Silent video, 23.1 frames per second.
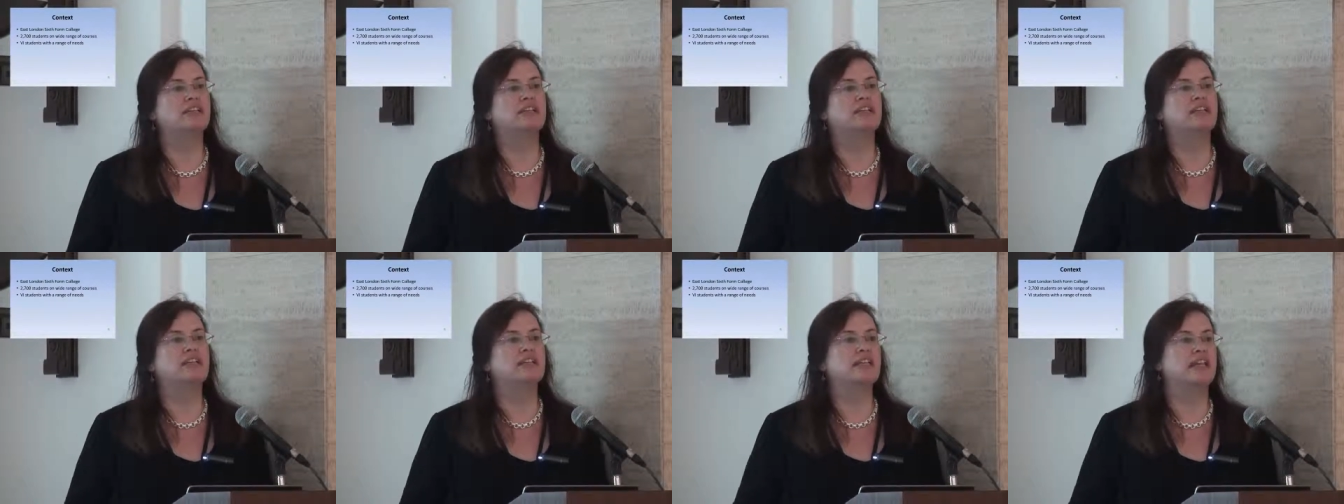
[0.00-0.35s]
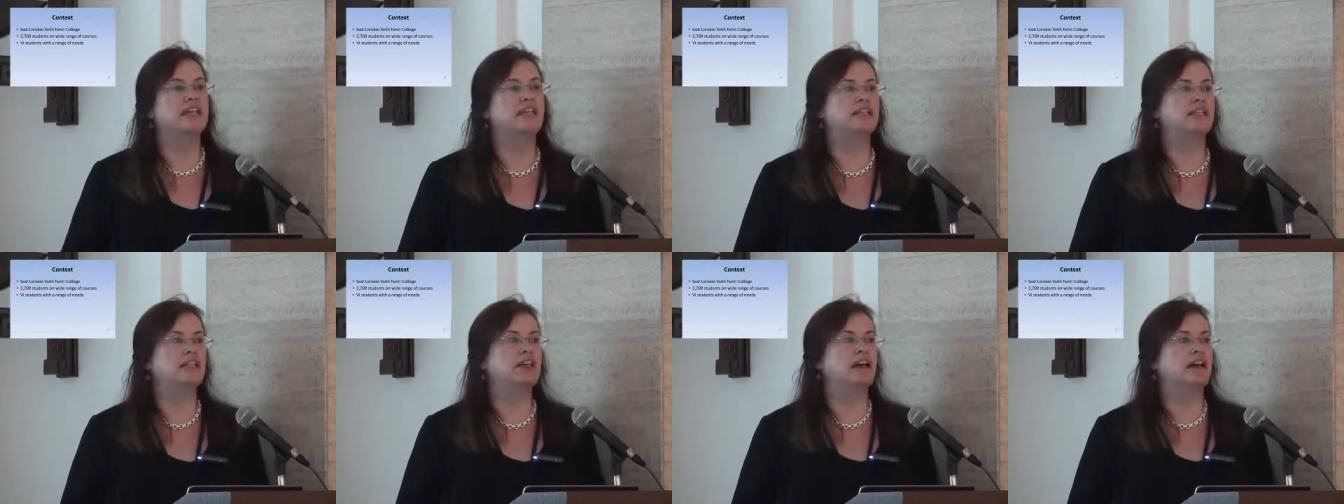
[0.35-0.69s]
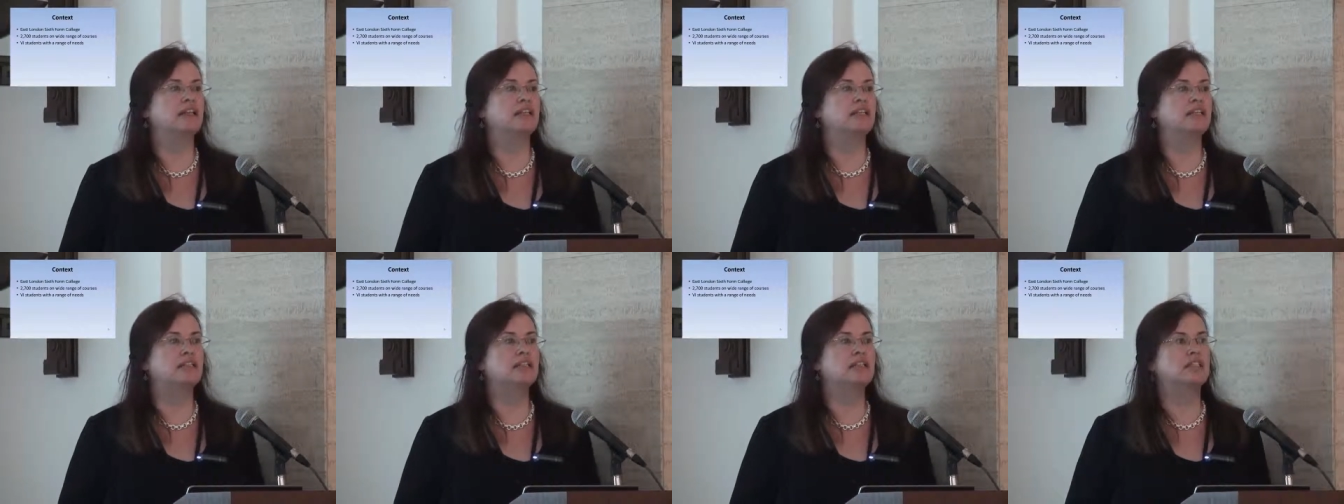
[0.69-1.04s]
it's any eye
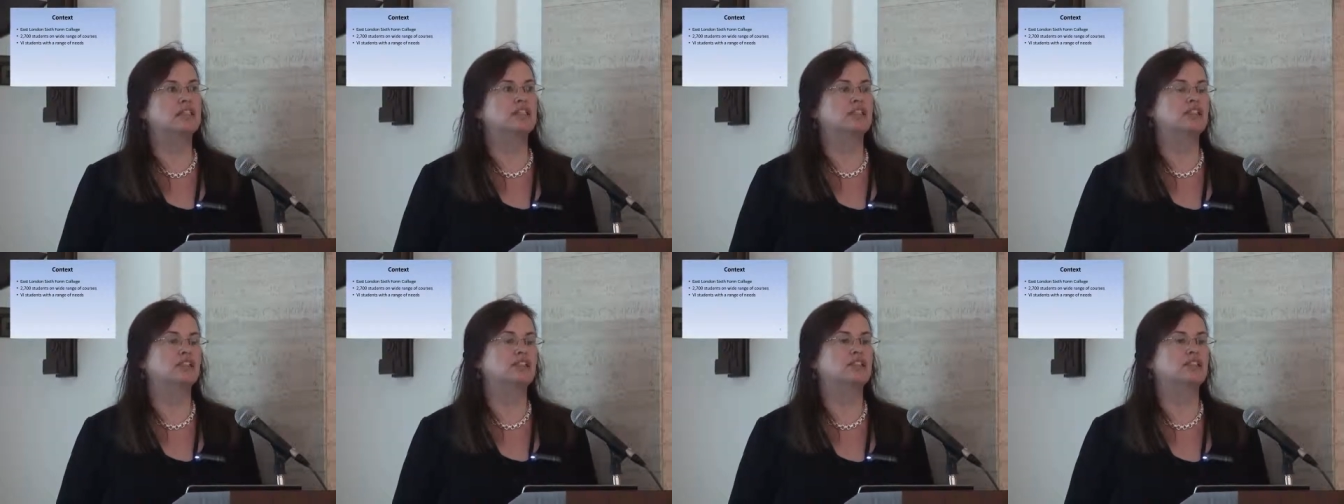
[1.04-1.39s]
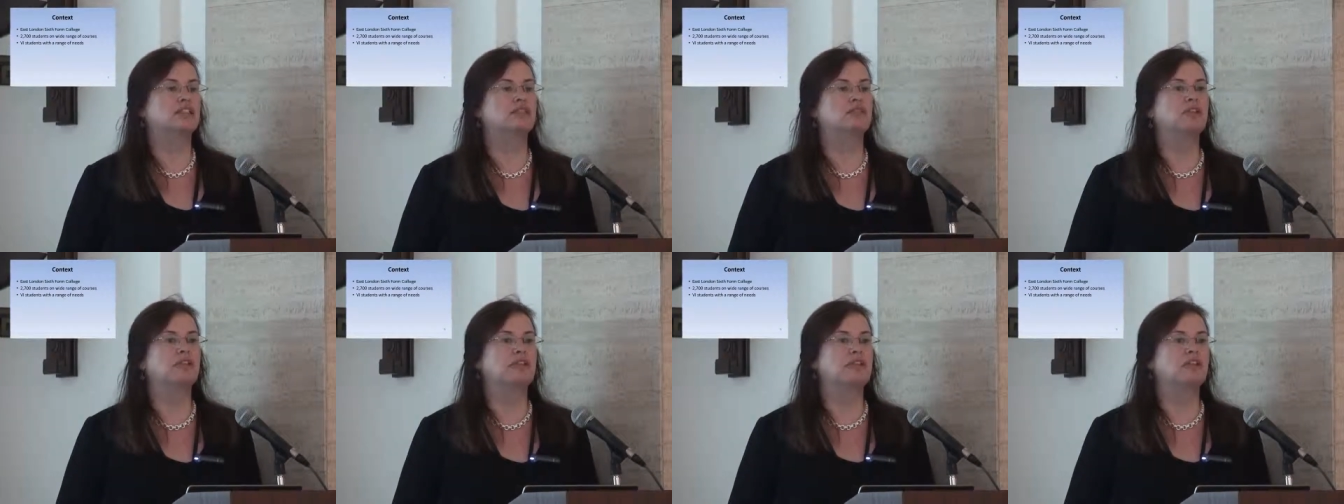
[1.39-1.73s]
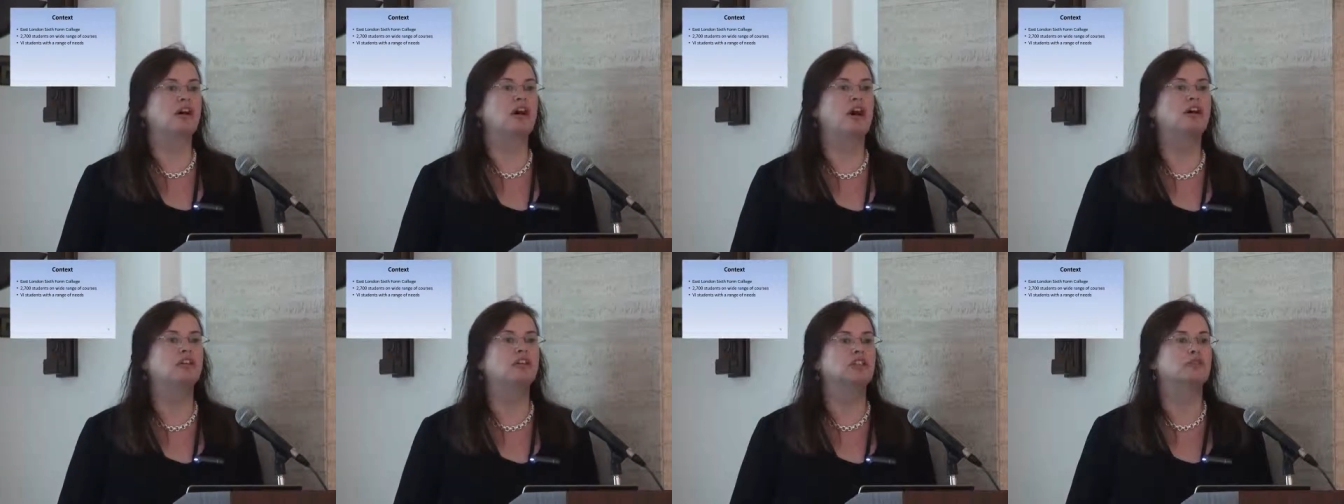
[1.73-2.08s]
condition that
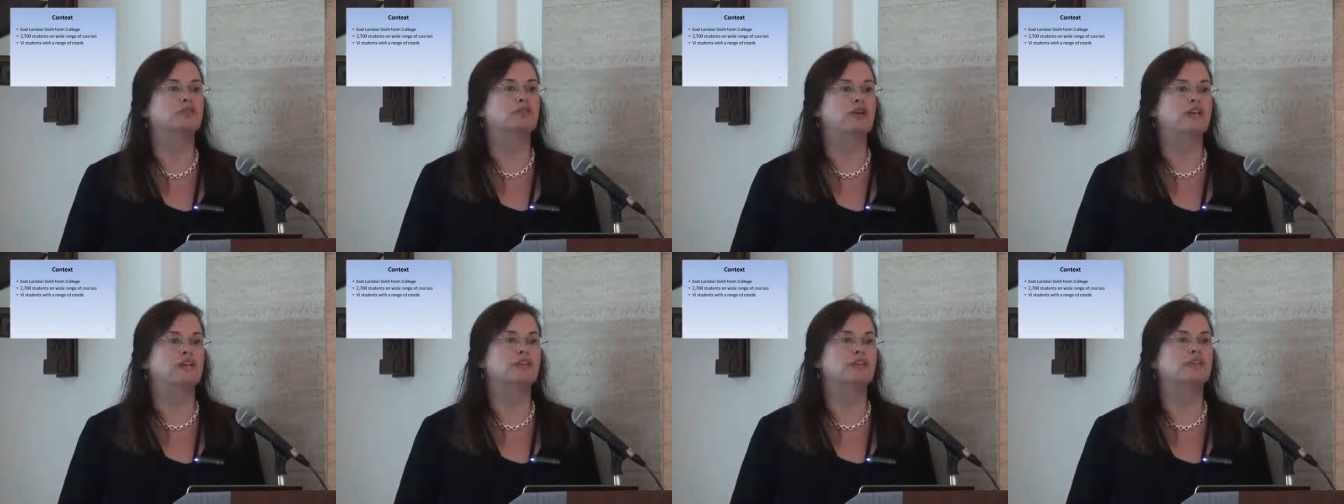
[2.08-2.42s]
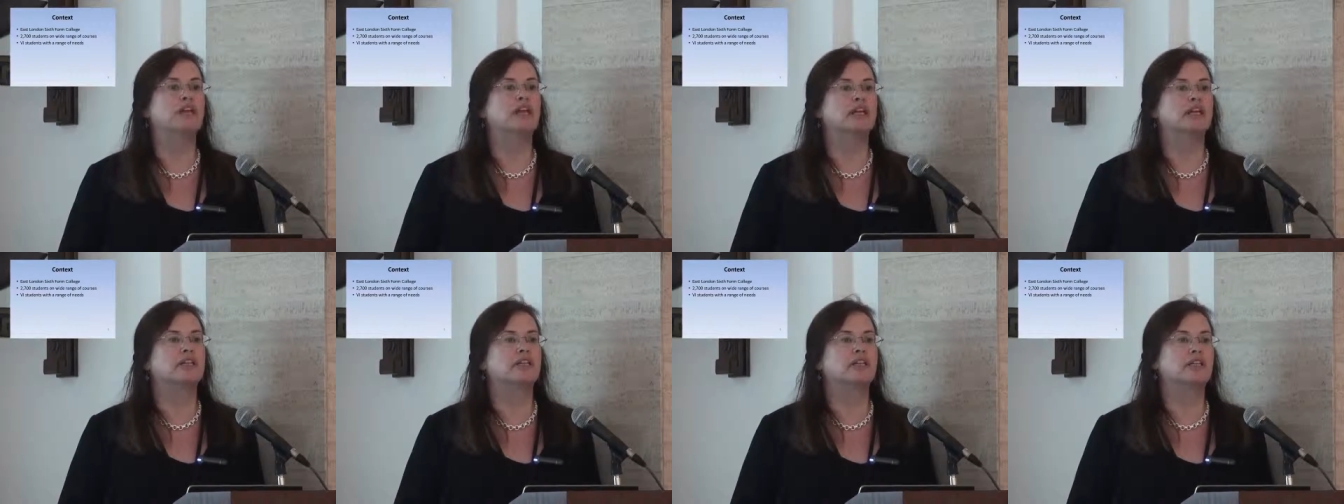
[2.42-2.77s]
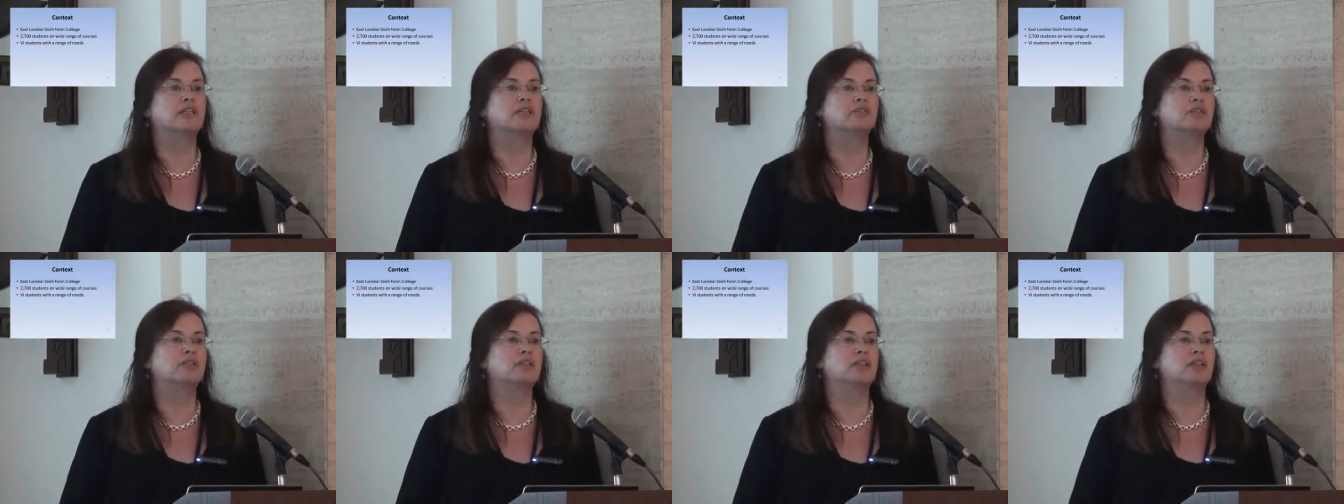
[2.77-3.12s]
can't be corrected
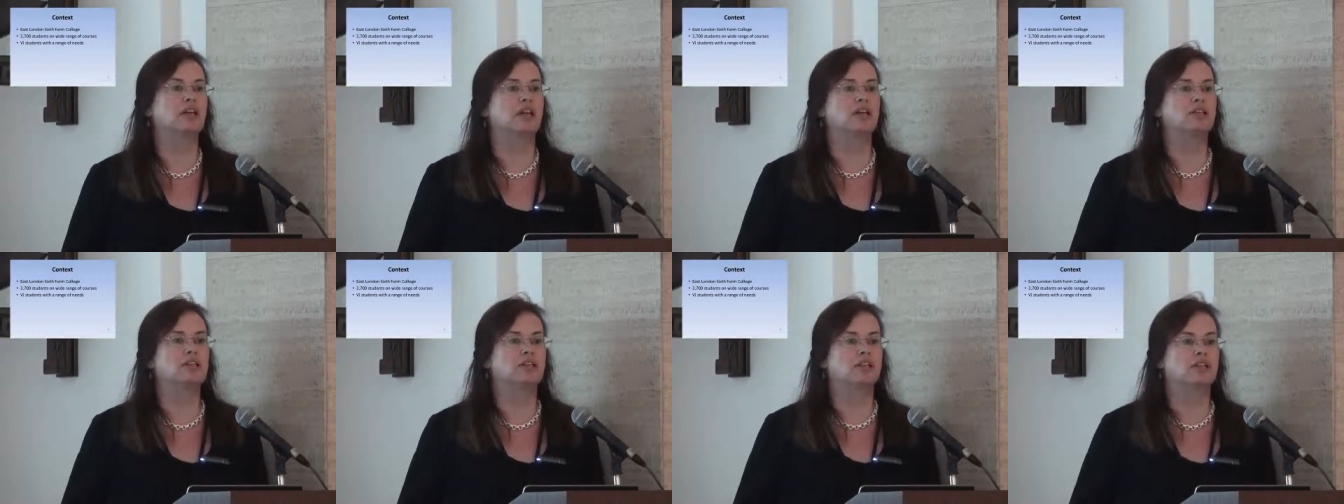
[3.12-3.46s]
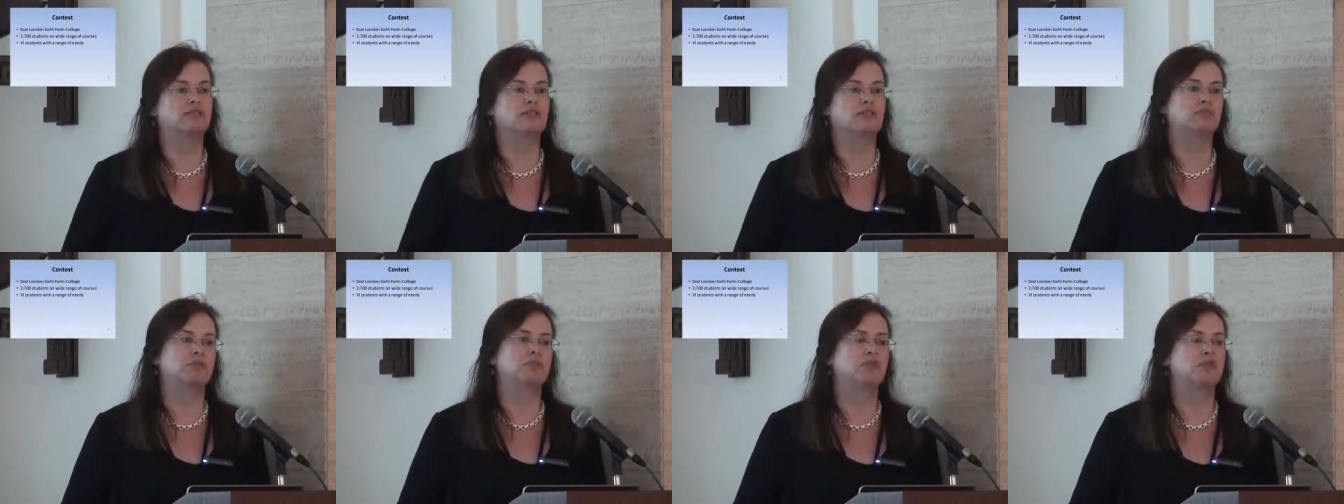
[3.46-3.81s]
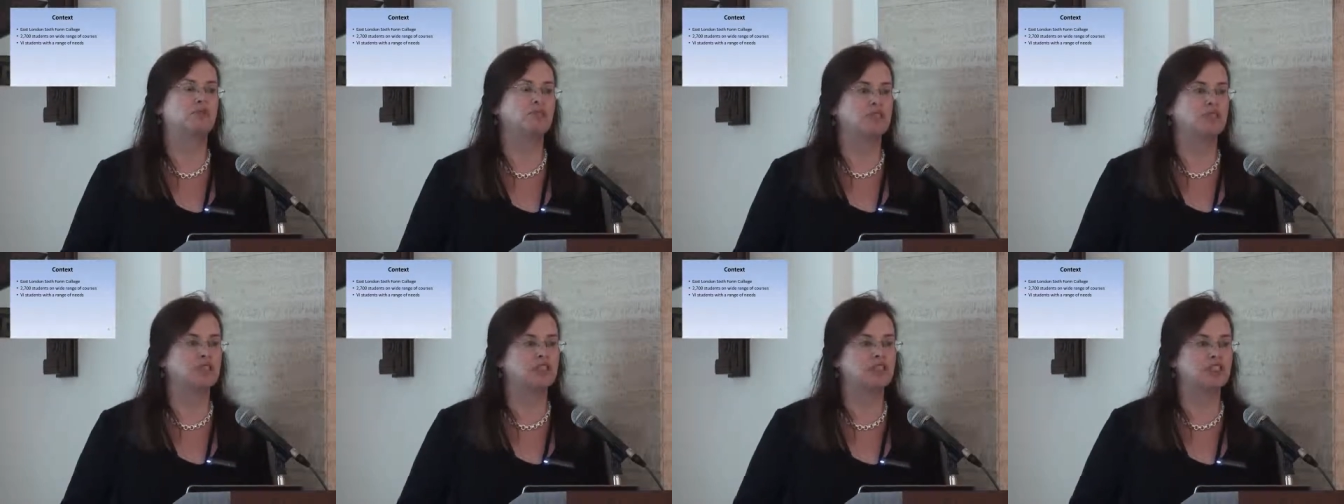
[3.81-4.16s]
with glasses from an
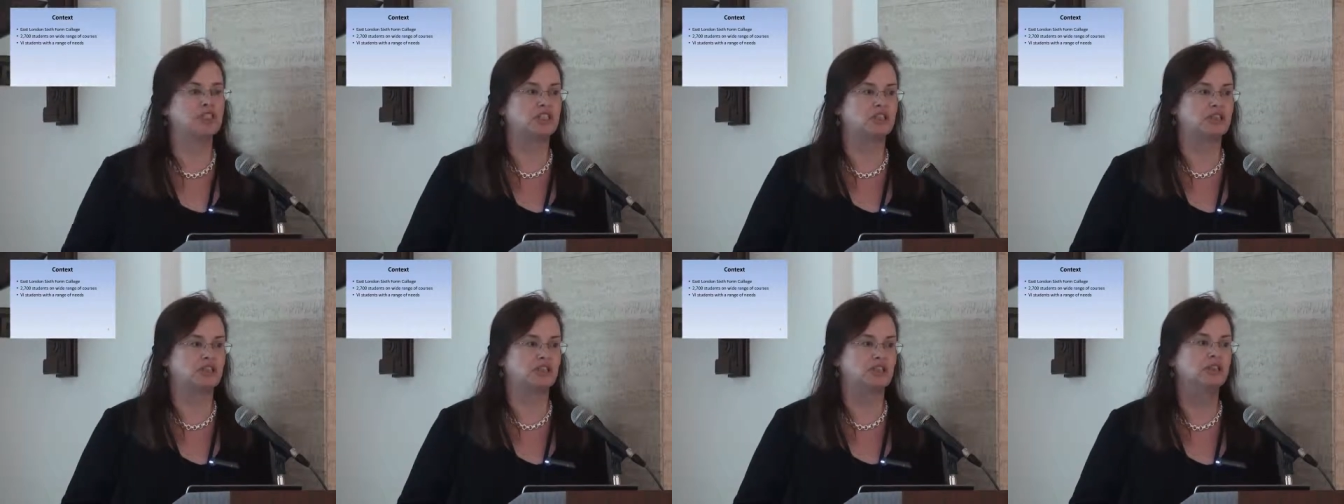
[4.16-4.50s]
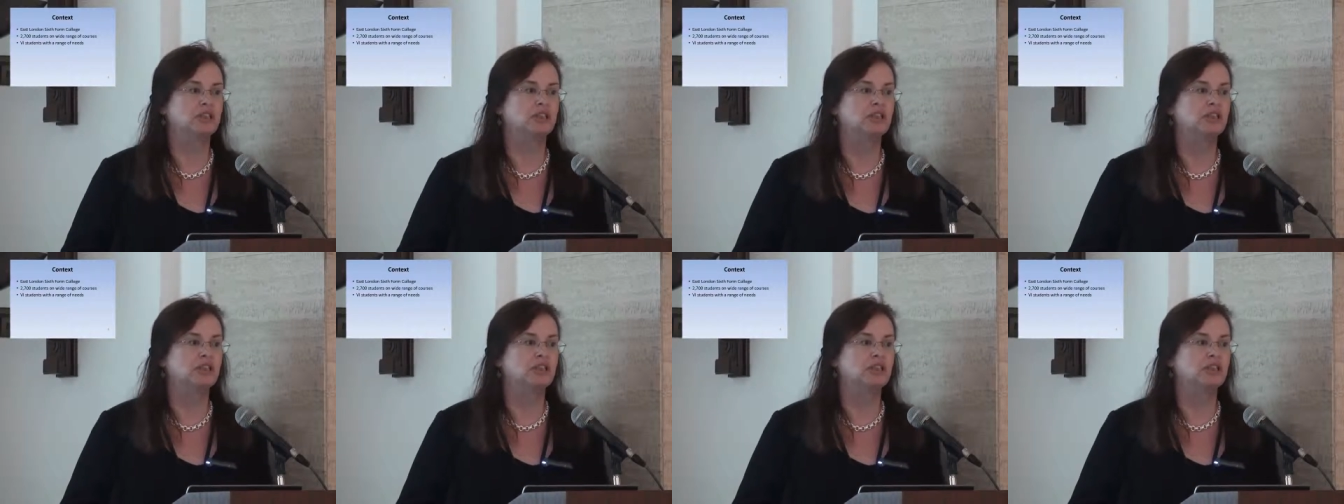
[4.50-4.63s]
optician.